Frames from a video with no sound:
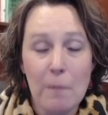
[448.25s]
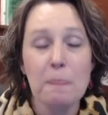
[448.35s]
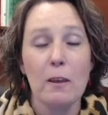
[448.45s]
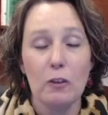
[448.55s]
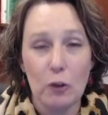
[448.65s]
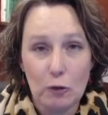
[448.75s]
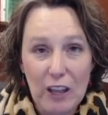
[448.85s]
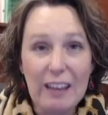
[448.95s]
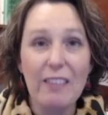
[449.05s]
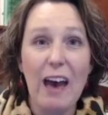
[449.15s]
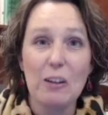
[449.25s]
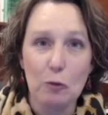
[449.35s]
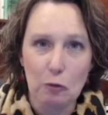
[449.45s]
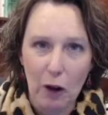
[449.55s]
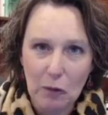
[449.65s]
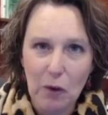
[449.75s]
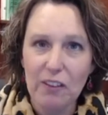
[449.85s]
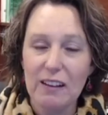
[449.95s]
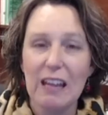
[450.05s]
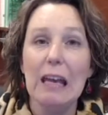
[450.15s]
So take that, run with
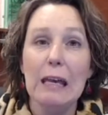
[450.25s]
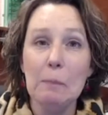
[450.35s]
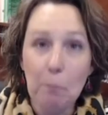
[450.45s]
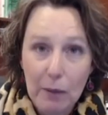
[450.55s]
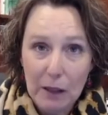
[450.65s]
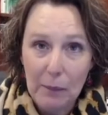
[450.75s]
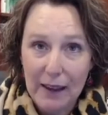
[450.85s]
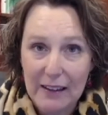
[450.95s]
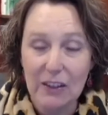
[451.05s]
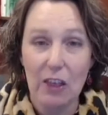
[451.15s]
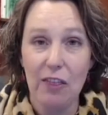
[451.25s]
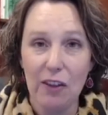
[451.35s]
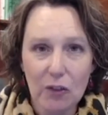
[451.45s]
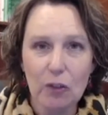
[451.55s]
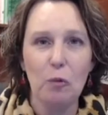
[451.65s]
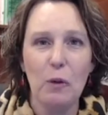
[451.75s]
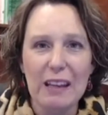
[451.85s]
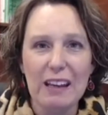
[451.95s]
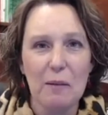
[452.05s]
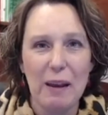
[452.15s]
it, implement this
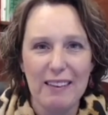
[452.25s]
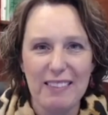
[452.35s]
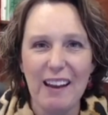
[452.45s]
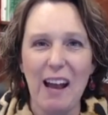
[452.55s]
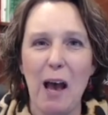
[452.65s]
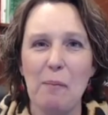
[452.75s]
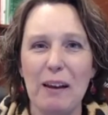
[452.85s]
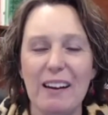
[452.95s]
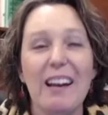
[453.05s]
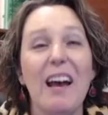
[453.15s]
week, make that happen.